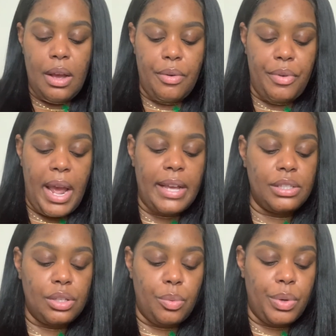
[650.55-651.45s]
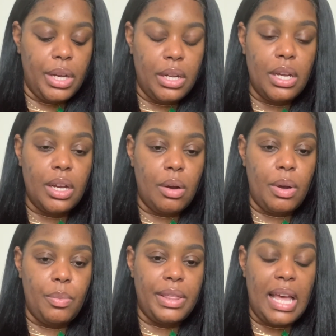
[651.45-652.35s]
All right, so we're gonna go
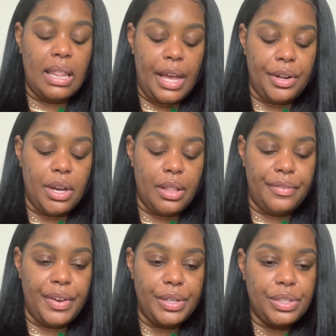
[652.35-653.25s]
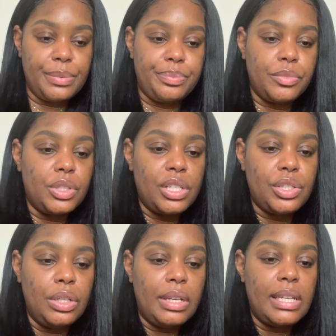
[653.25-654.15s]
in with that lighter color first, just
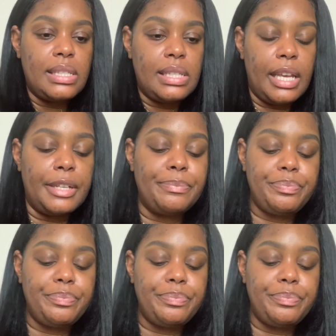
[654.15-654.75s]
so you can see